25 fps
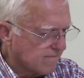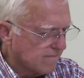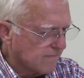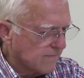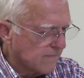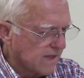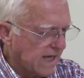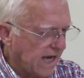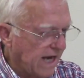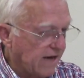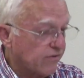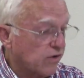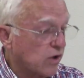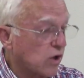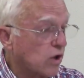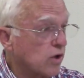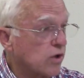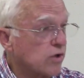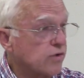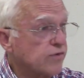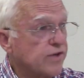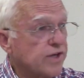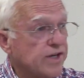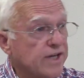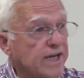have
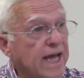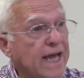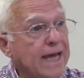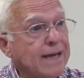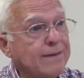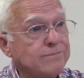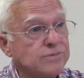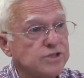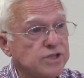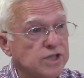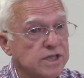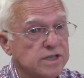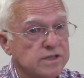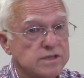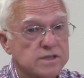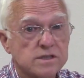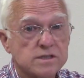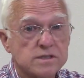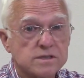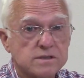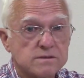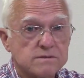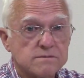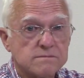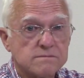heard the name
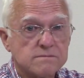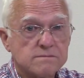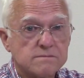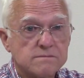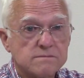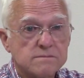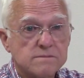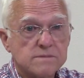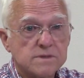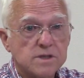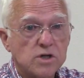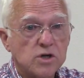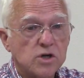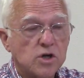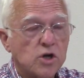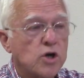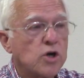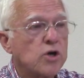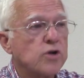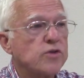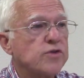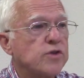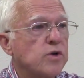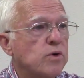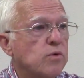Jesus,
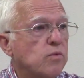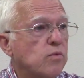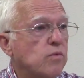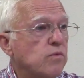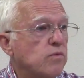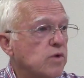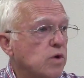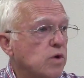heard the, the